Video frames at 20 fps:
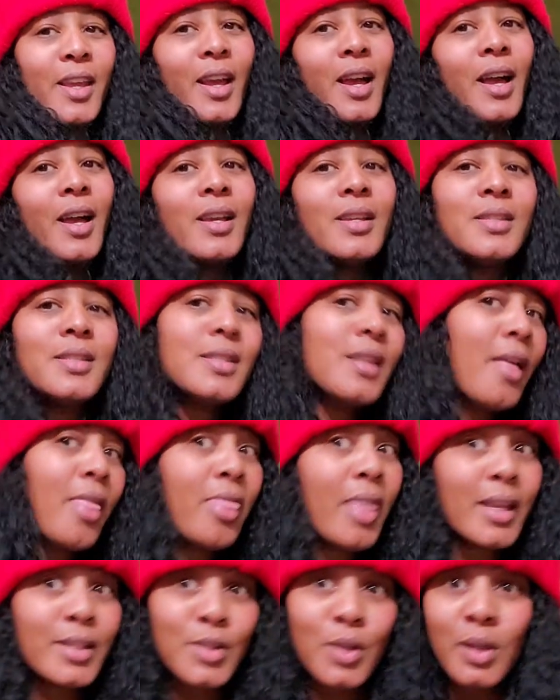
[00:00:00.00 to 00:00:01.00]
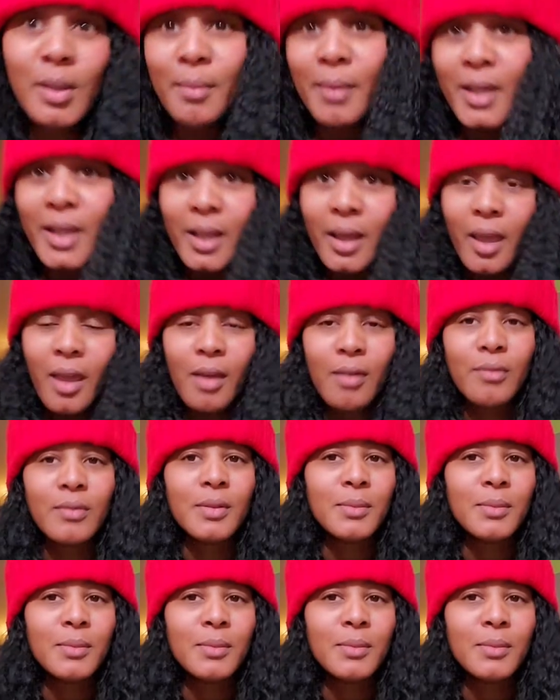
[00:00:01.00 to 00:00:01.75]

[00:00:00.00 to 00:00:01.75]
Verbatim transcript: you guys, that's all I'm gonna get.